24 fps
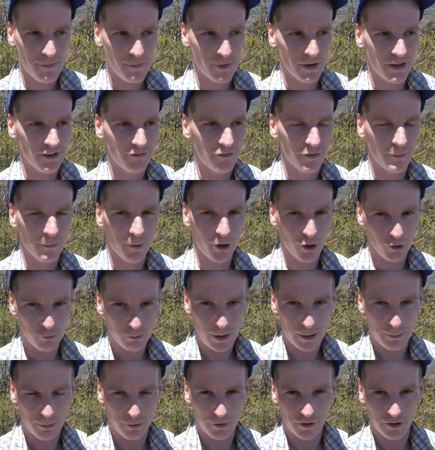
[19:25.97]
but for most
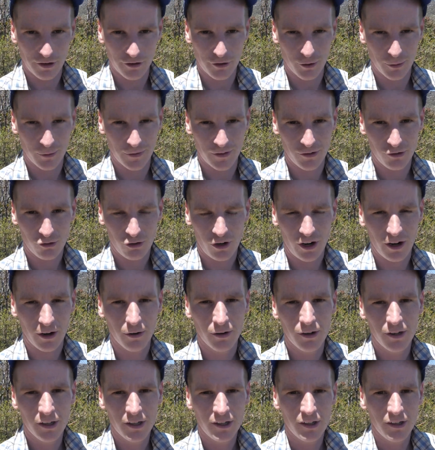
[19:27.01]
people that are doing this trail,